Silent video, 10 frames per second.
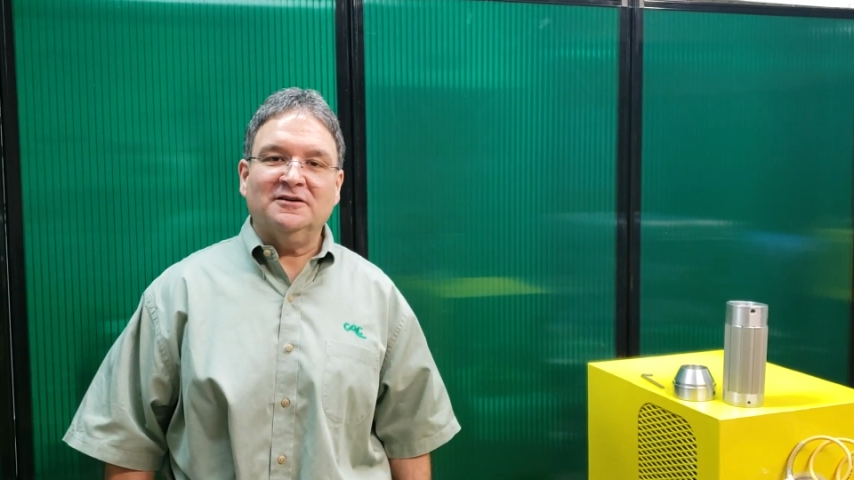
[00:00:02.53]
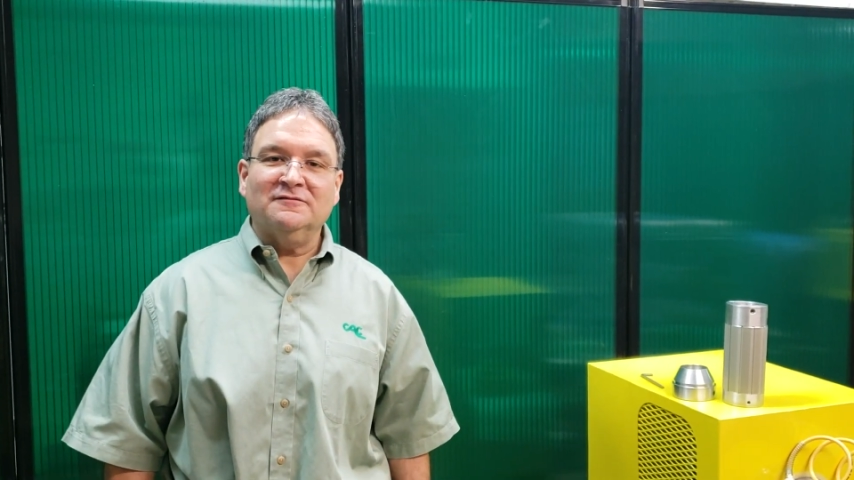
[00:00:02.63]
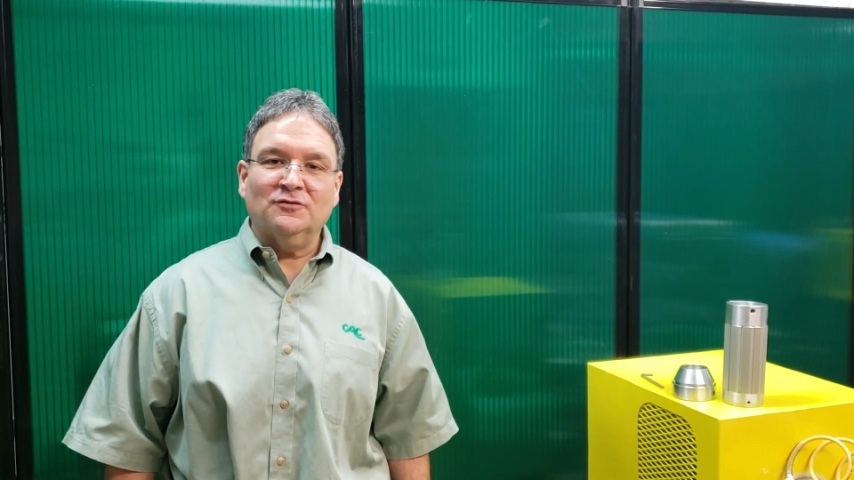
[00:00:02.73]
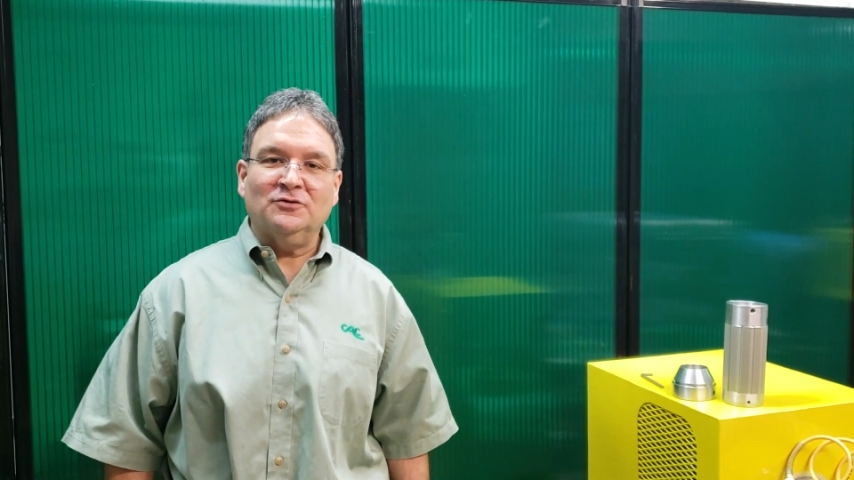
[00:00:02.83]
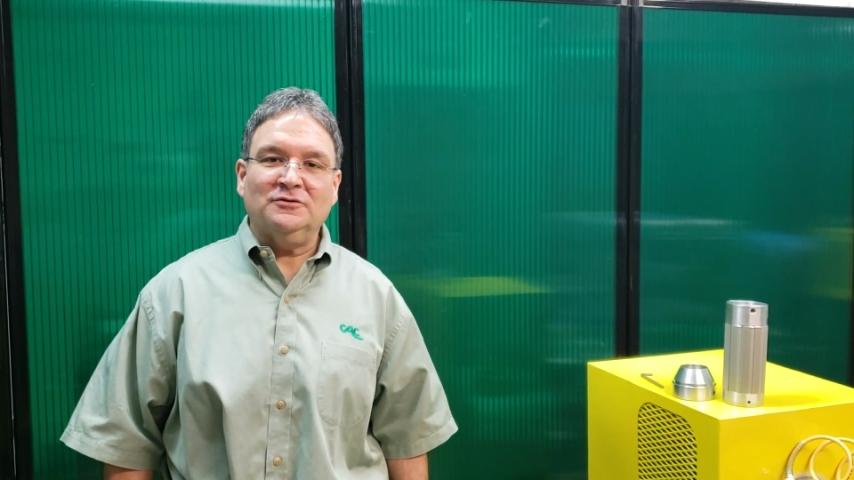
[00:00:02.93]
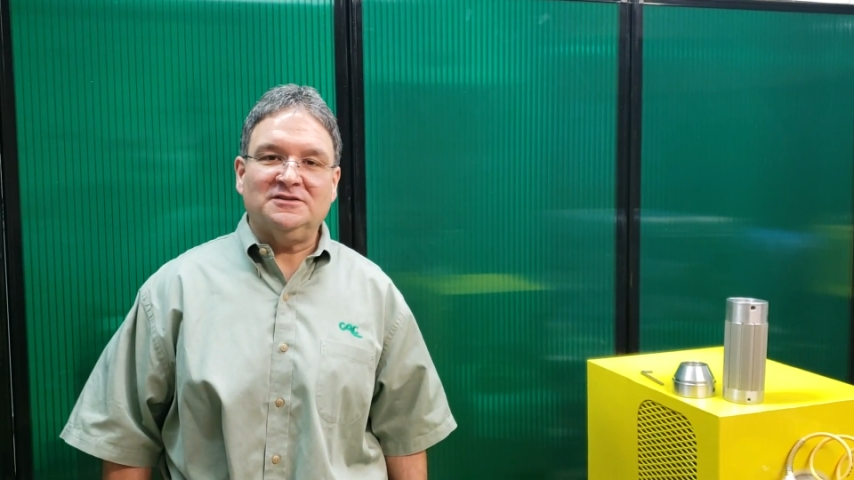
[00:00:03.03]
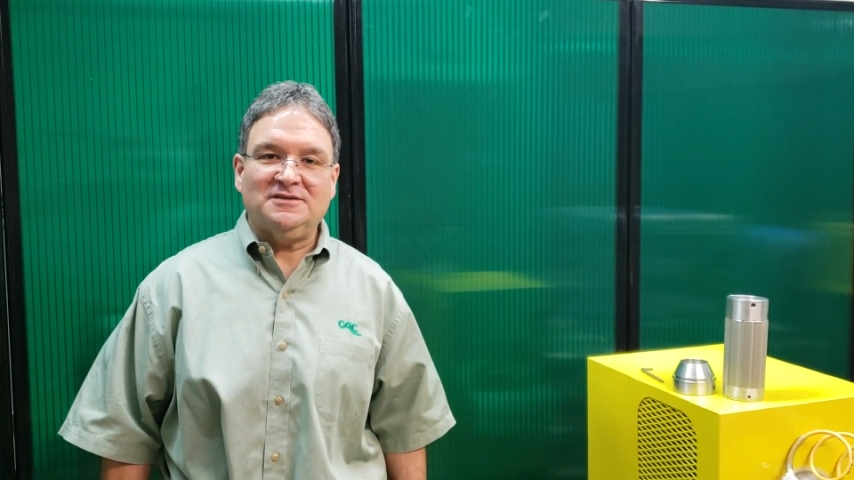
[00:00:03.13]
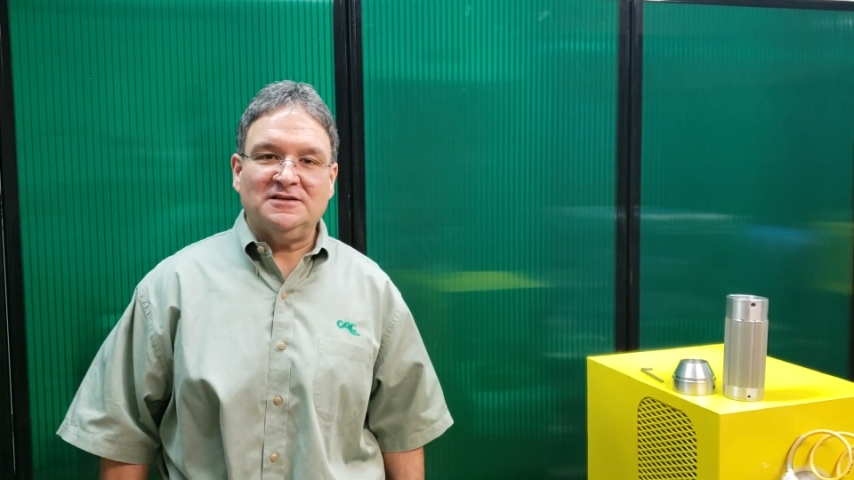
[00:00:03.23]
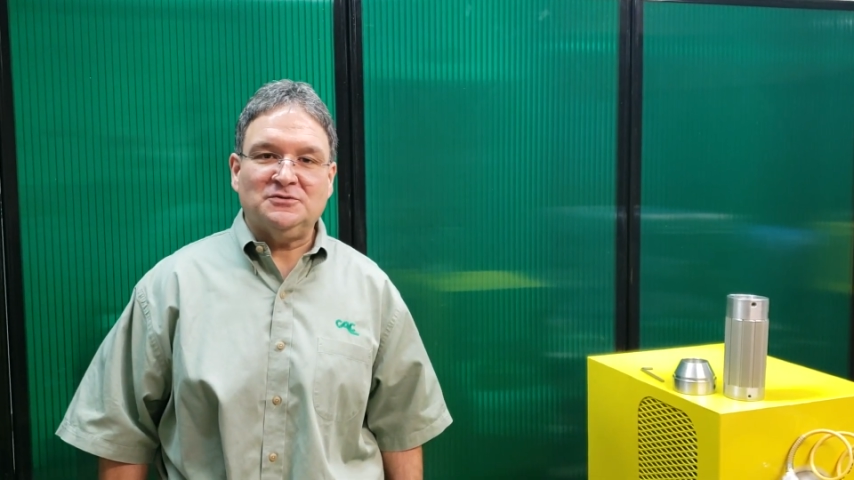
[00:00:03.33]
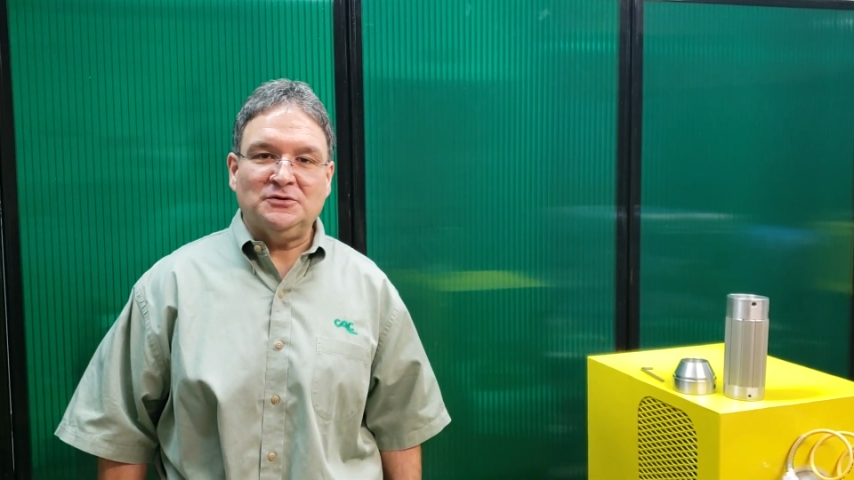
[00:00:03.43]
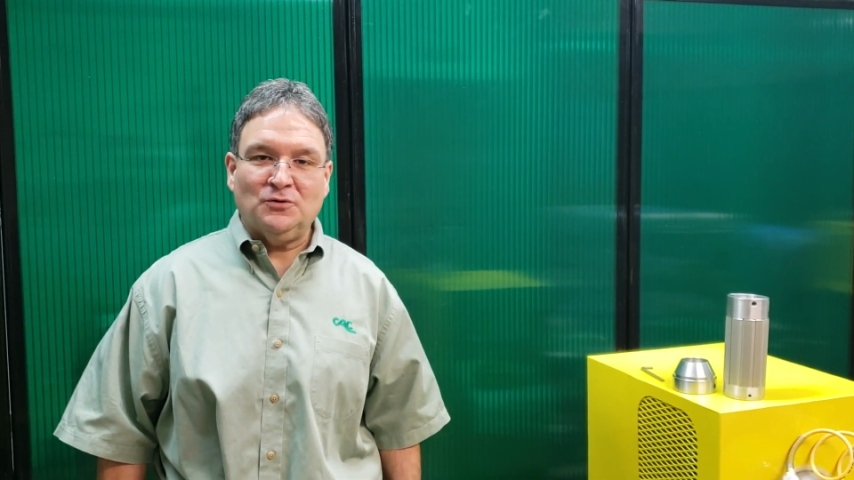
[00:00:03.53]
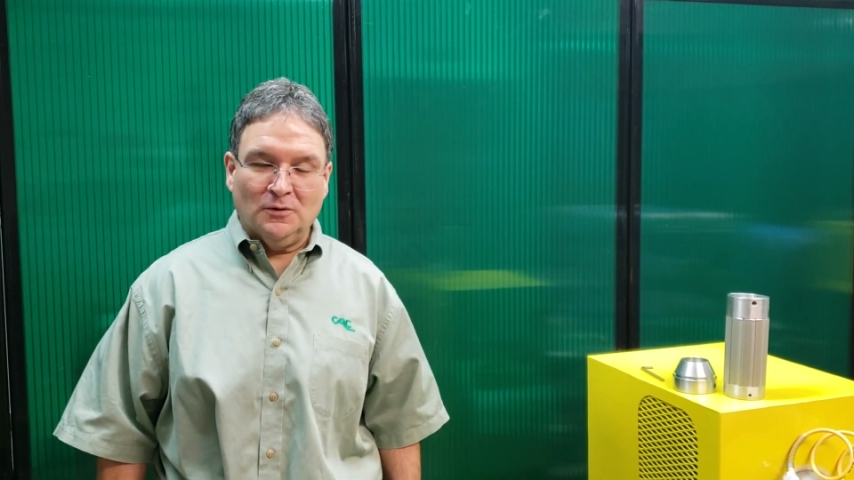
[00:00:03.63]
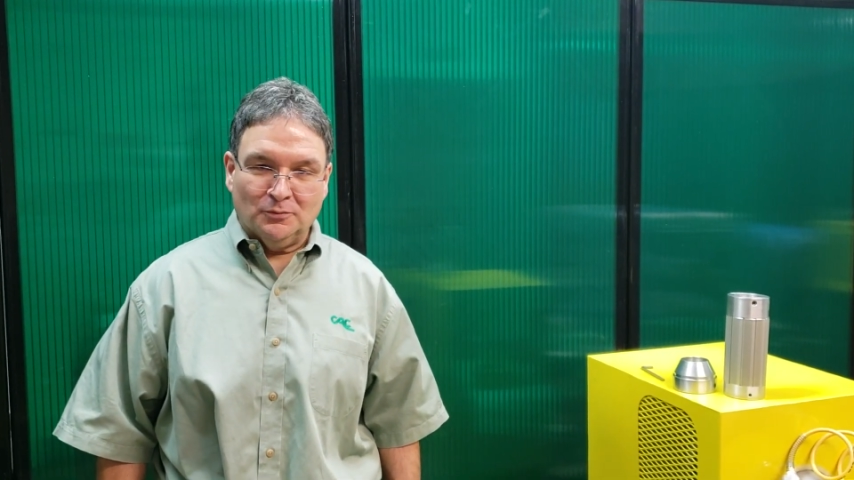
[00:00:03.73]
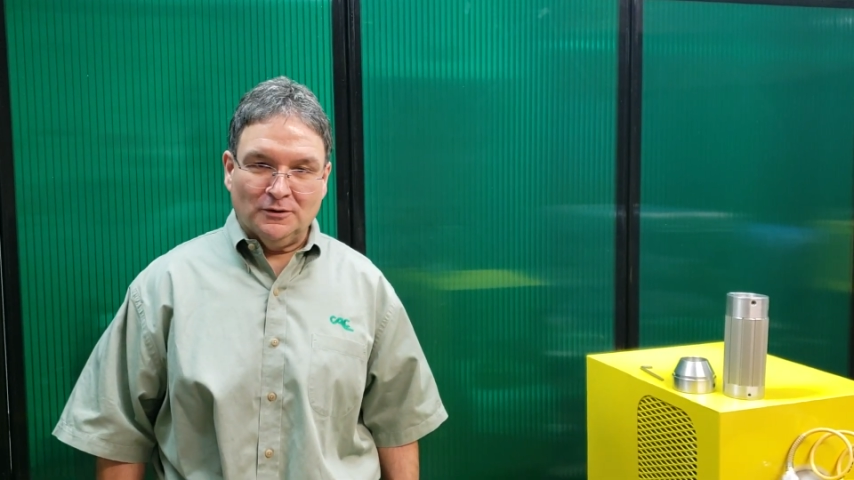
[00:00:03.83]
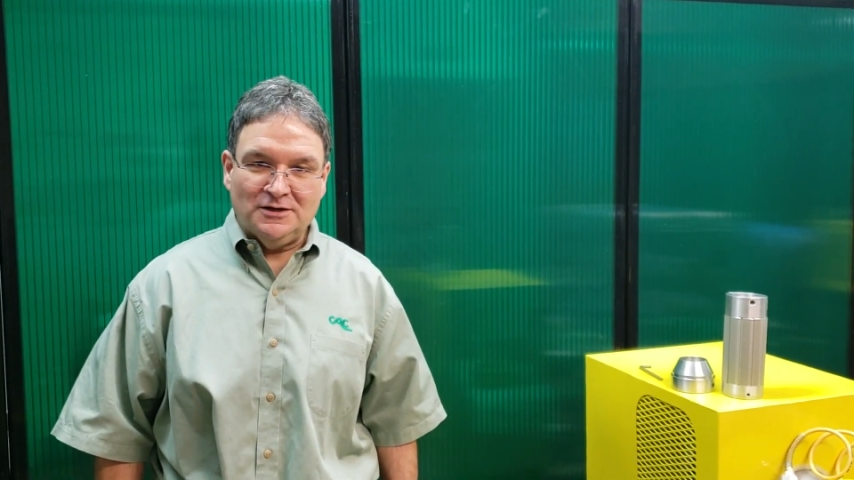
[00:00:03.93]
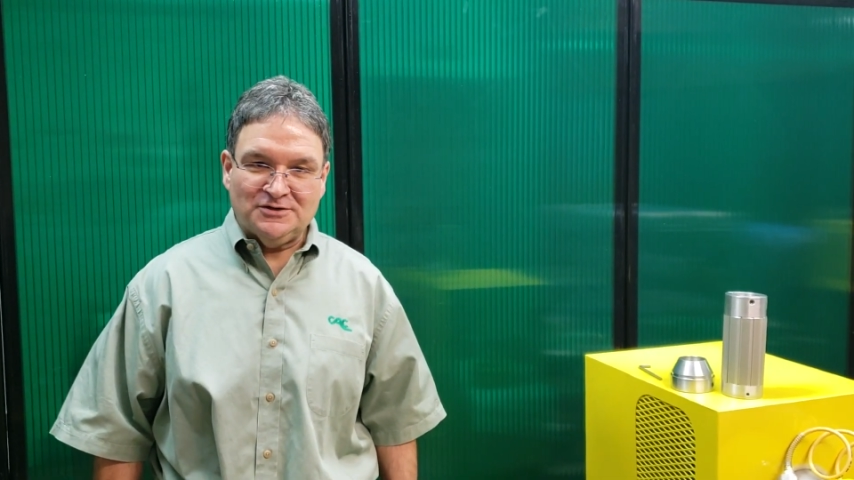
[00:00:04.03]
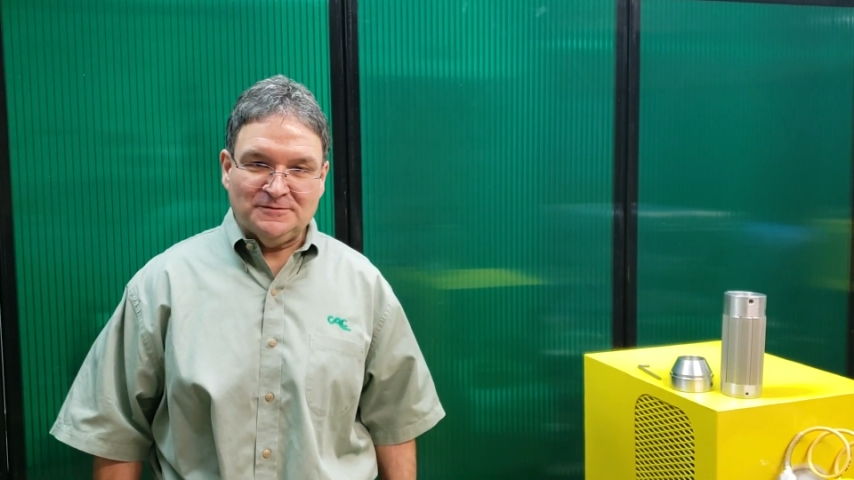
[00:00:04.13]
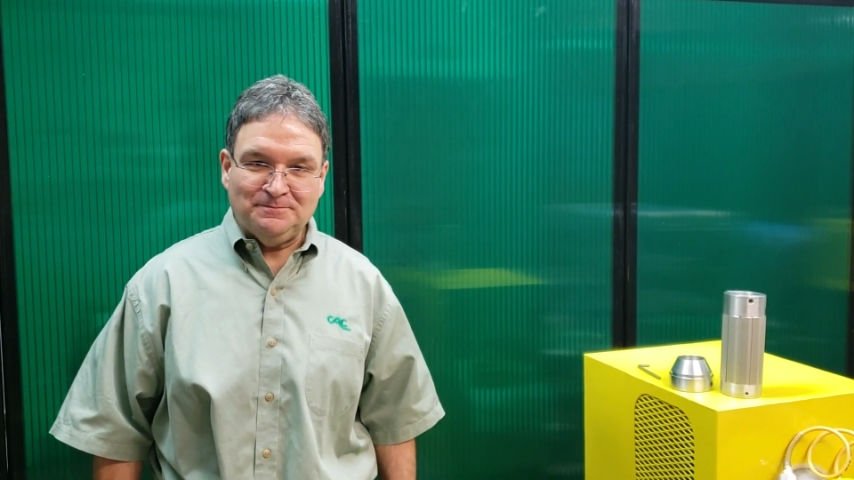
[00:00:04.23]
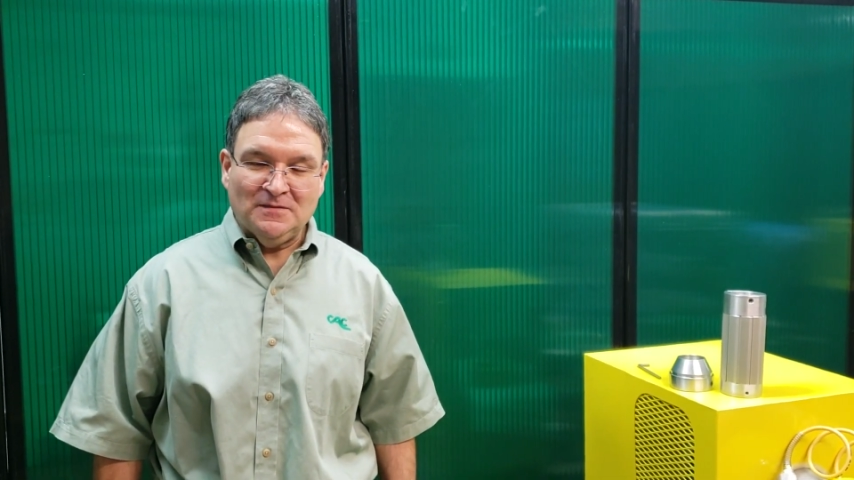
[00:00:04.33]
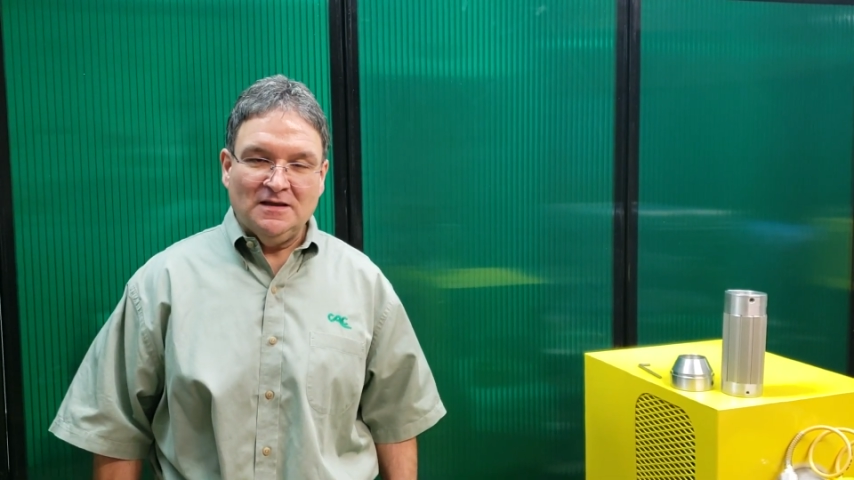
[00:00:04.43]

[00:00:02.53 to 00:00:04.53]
Converter Accessory Corporation.